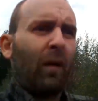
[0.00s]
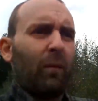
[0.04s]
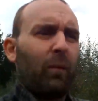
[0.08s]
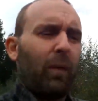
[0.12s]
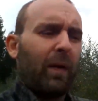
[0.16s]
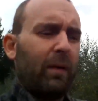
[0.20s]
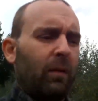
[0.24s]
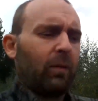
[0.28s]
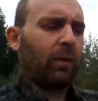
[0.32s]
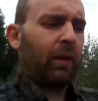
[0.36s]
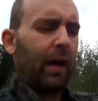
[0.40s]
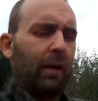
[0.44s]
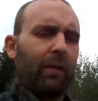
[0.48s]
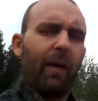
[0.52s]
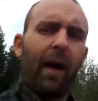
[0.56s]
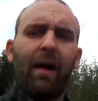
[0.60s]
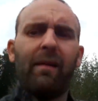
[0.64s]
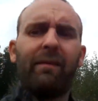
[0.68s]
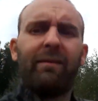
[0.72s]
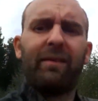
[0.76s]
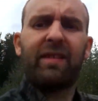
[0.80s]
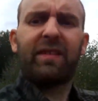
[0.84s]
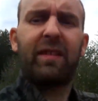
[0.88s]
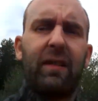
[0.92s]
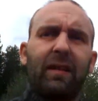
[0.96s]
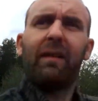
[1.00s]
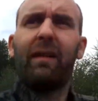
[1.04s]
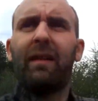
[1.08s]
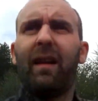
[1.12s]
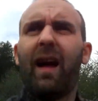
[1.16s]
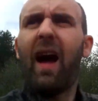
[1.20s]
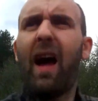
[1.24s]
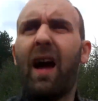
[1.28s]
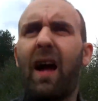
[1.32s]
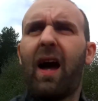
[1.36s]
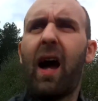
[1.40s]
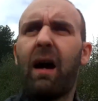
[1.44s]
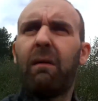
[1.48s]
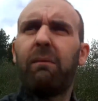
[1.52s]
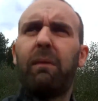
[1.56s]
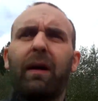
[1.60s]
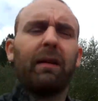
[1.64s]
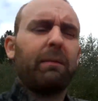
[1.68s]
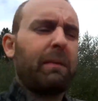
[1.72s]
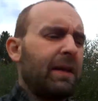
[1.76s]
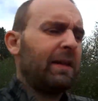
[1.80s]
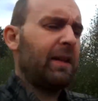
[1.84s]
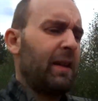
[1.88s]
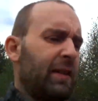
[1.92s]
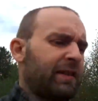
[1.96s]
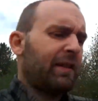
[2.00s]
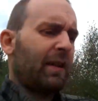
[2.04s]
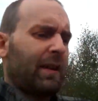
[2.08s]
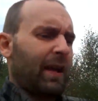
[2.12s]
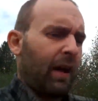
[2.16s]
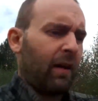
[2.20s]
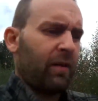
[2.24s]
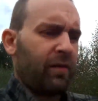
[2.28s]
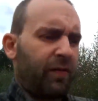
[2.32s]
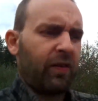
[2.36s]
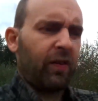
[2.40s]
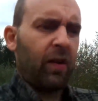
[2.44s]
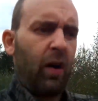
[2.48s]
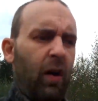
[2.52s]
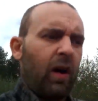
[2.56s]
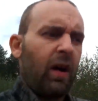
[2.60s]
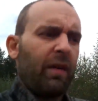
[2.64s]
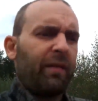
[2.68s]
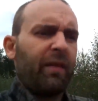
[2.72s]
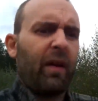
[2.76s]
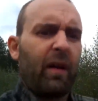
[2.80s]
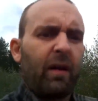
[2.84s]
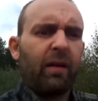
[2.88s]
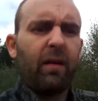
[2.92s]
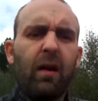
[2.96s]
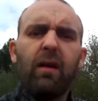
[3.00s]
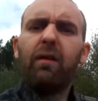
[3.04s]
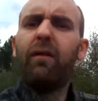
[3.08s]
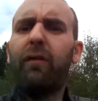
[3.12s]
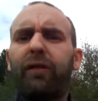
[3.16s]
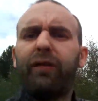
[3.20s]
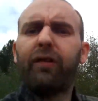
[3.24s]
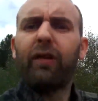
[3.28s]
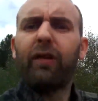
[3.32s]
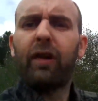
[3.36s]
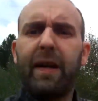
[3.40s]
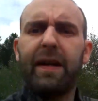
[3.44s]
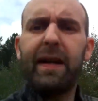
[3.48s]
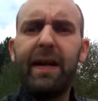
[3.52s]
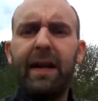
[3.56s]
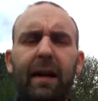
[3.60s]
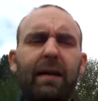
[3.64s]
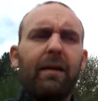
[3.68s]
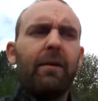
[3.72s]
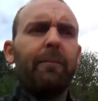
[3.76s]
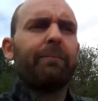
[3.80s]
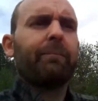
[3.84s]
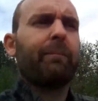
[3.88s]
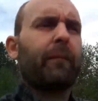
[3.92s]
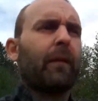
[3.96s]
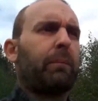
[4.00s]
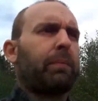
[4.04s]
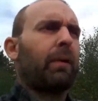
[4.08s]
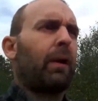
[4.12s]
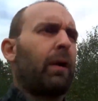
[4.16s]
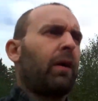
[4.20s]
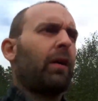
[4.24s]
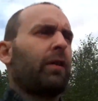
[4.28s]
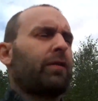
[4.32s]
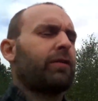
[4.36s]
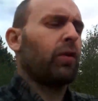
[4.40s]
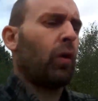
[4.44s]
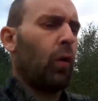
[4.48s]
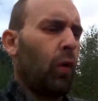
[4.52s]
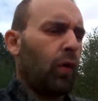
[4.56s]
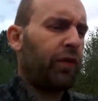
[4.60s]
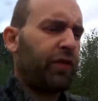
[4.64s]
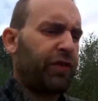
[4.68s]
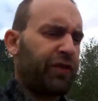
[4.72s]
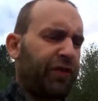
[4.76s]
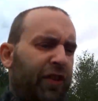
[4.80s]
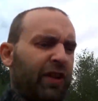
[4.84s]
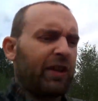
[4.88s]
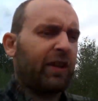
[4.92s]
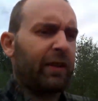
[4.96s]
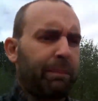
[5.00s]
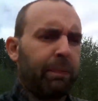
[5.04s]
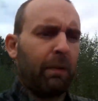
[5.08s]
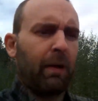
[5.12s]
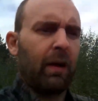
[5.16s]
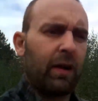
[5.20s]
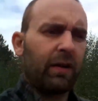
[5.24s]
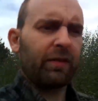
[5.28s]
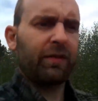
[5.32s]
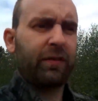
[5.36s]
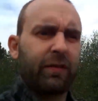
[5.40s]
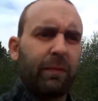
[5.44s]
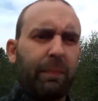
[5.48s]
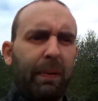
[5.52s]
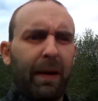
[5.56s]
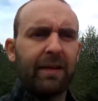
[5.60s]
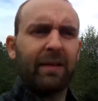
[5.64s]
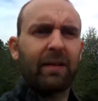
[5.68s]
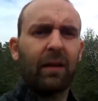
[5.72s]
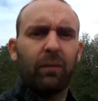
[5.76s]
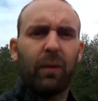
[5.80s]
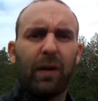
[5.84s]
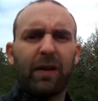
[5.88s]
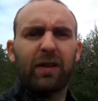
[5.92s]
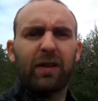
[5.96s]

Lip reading: we will go out and we're going to be listening out for either 3 blasts or 6 blasts, depending on